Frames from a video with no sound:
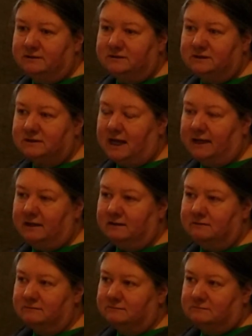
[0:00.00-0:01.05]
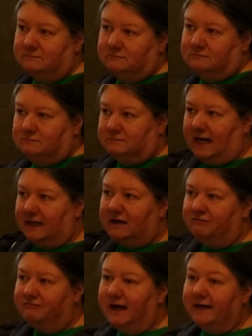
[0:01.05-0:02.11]
just kinda hand
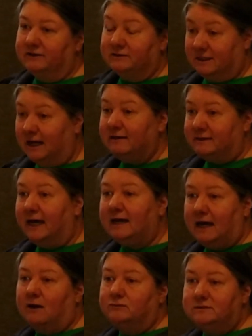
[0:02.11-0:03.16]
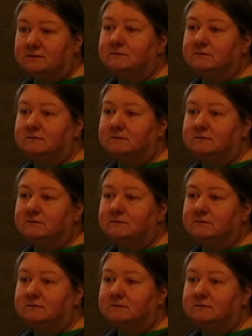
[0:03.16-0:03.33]
out flyers, that counts.